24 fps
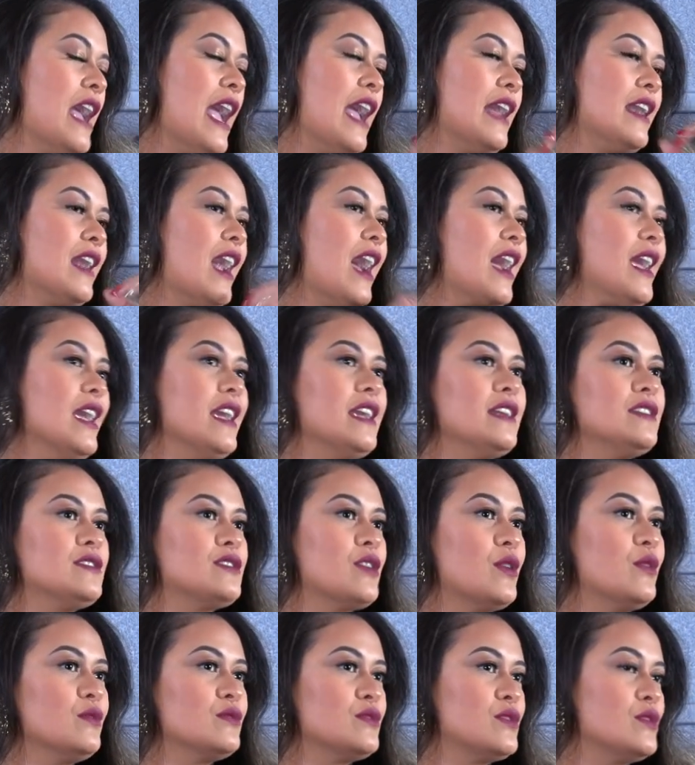And I
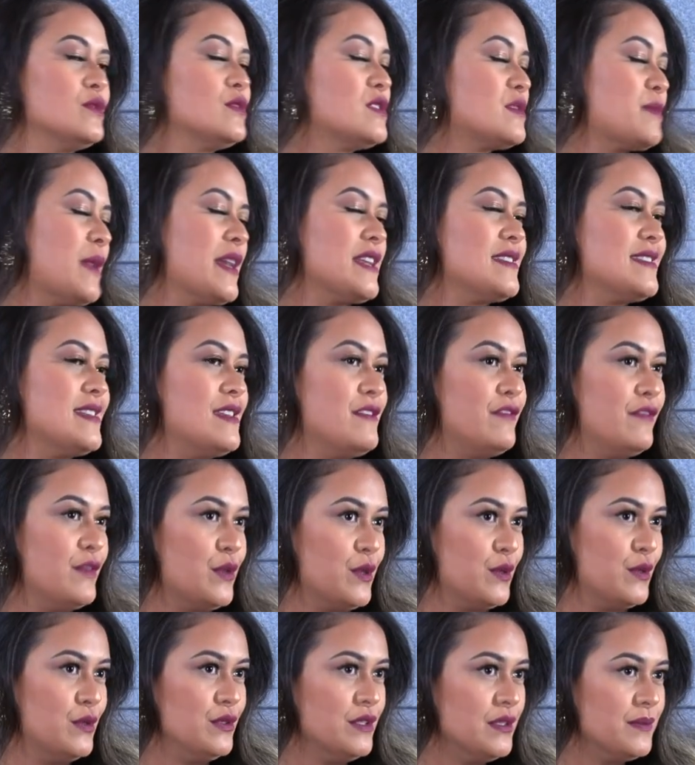don't do spicy
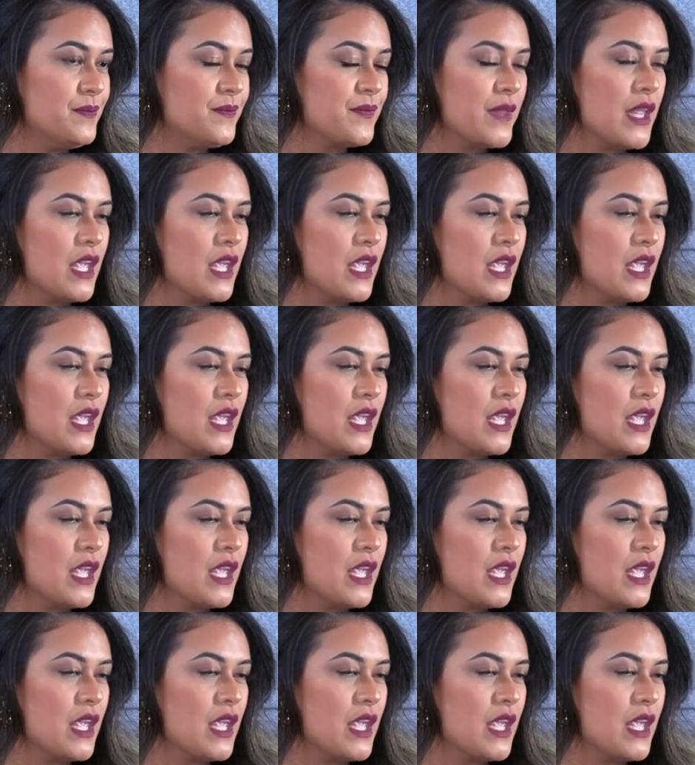food.